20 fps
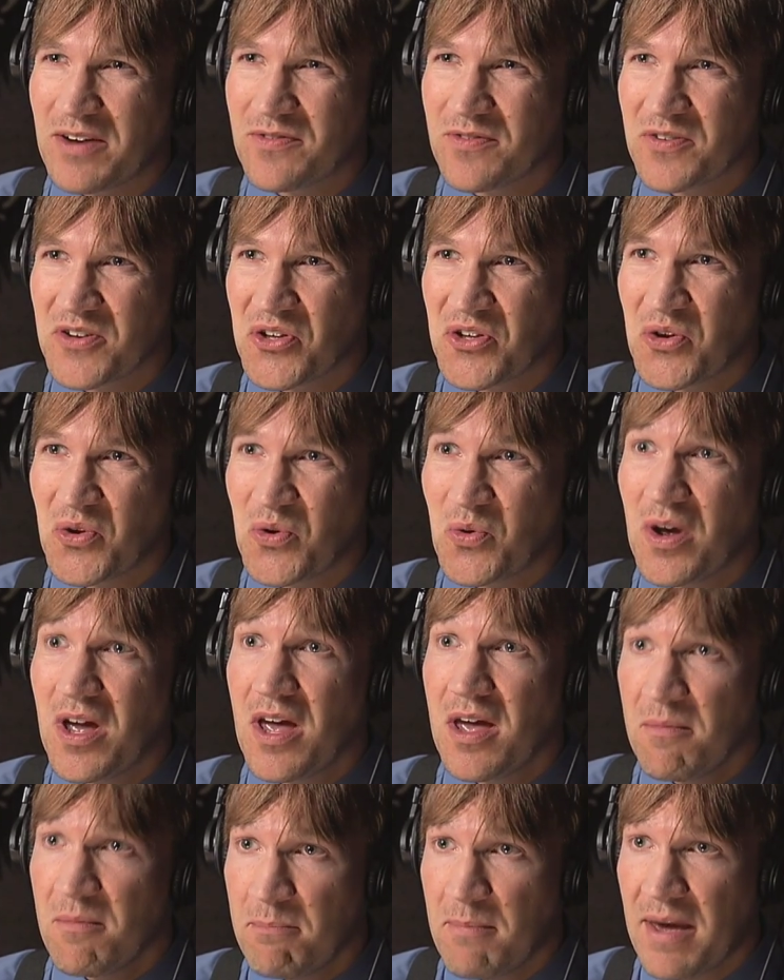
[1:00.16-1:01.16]
for you.
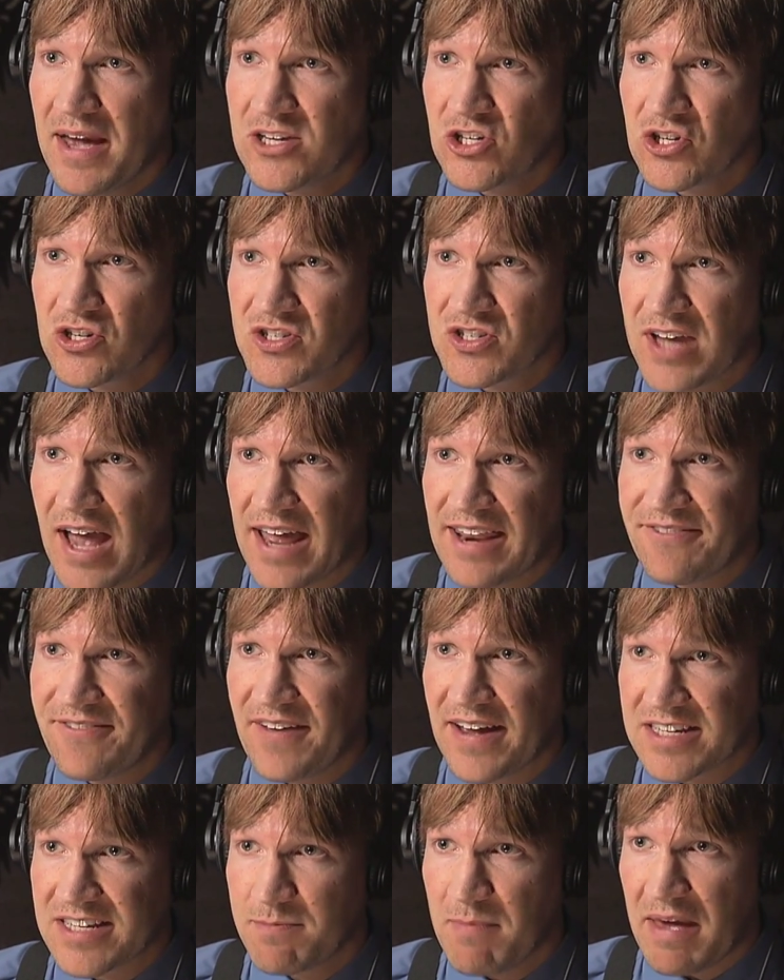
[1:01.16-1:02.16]
Major side
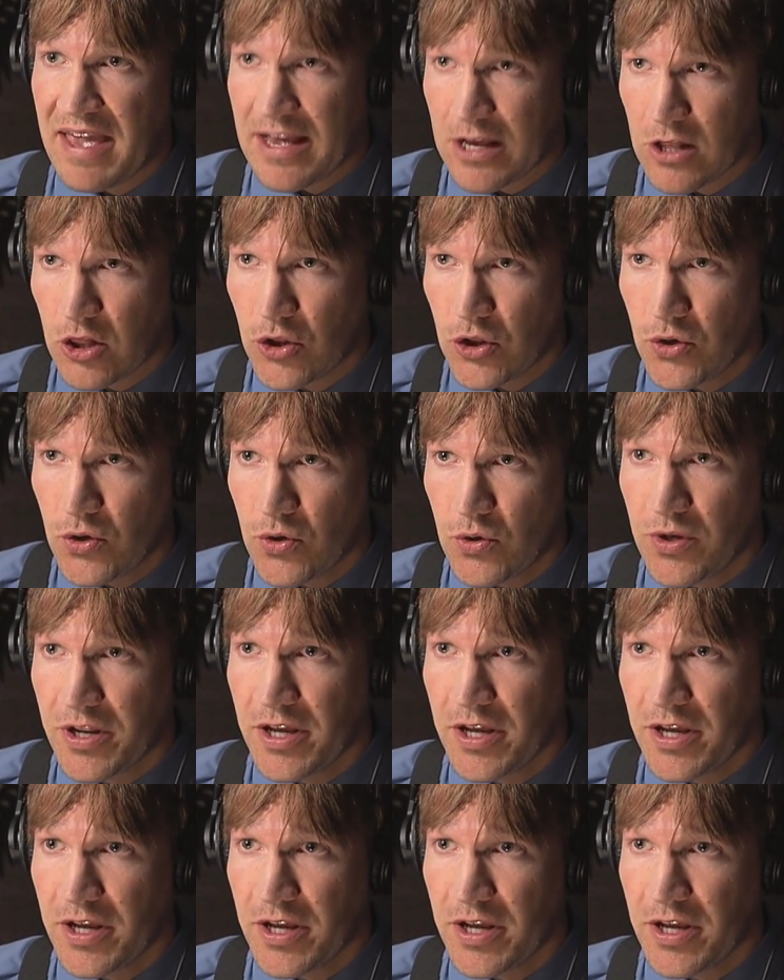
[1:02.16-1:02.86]
effects may include...